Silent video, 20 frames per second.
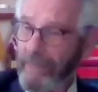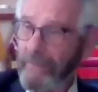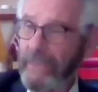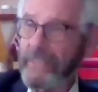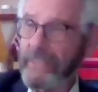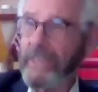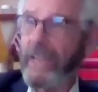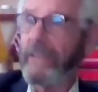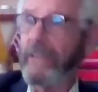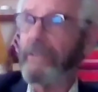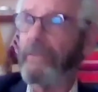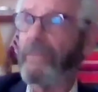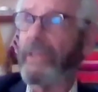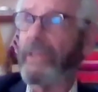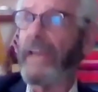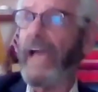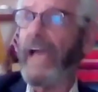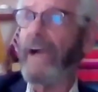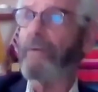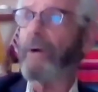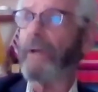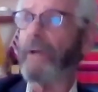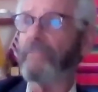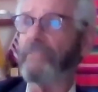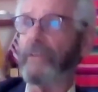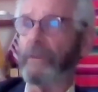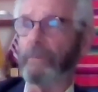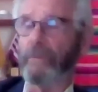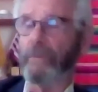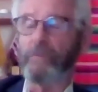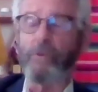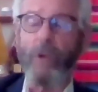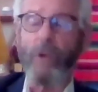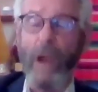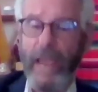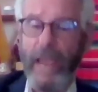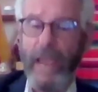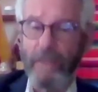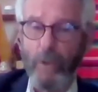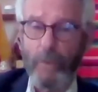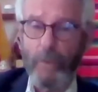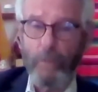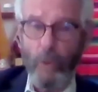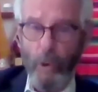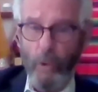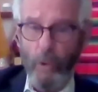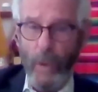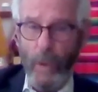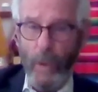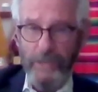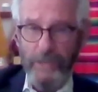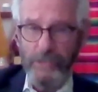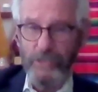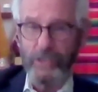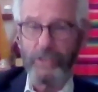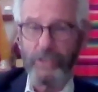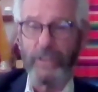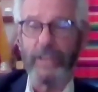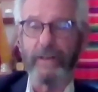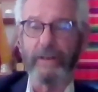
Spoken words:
let me tell you then how I feel. Before I have one more question.